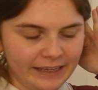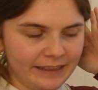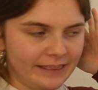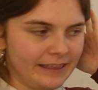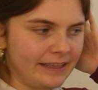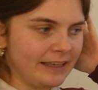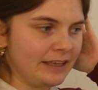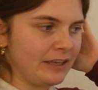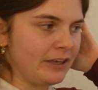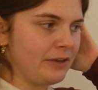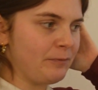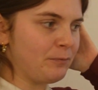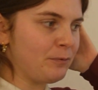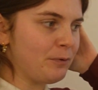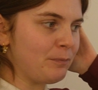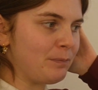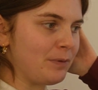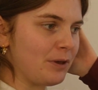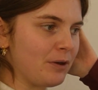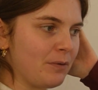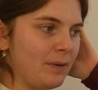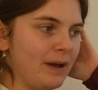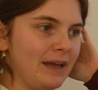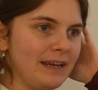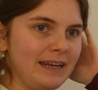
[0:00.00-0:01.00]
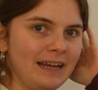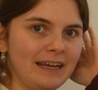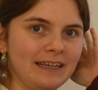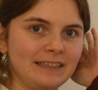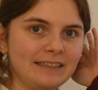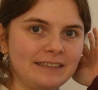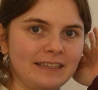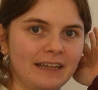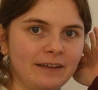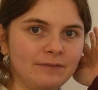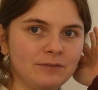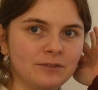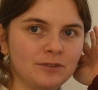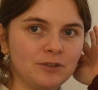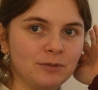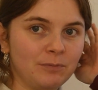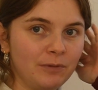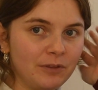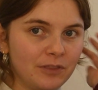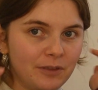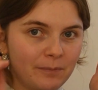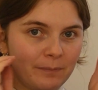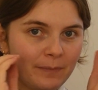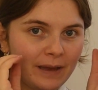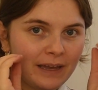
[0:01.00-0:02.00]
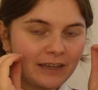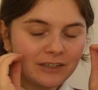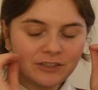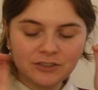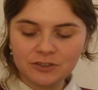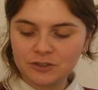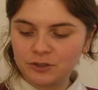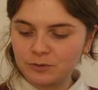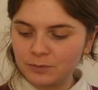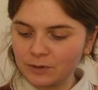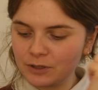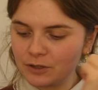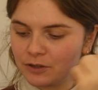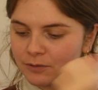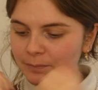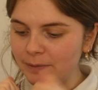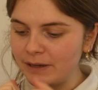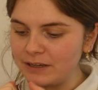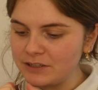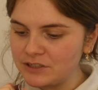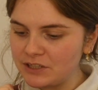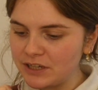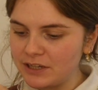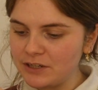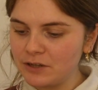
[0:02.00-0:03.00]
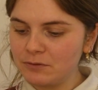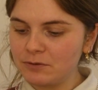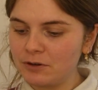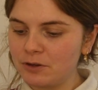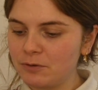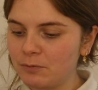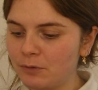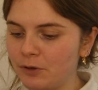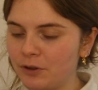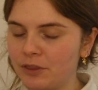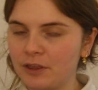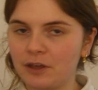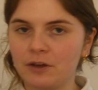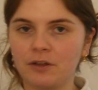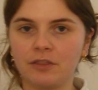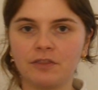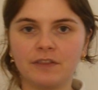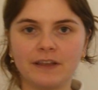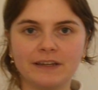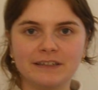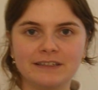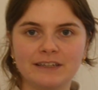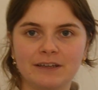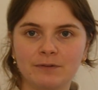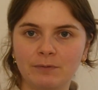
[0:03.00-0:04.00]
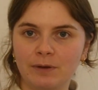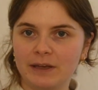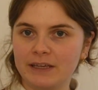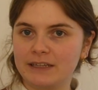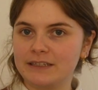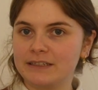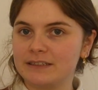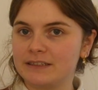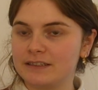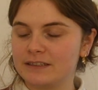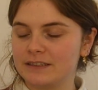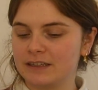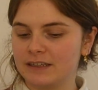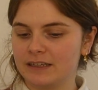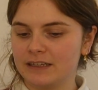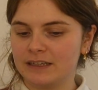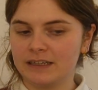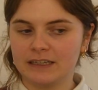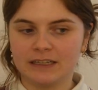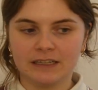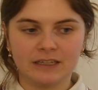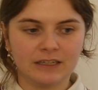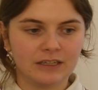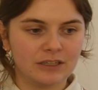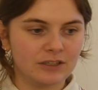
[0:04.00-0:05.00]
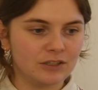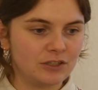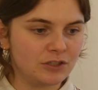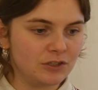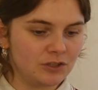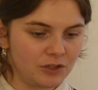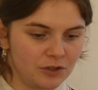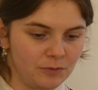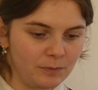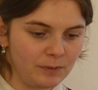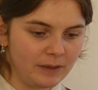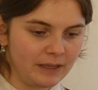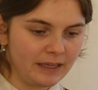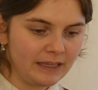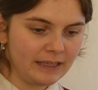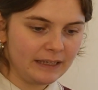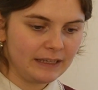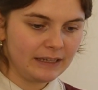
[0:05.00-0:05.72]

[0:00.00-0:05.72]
think it would be quite nice to have some of them mashed. Should we do it mashed? I don't know what the authentic way is to do it. I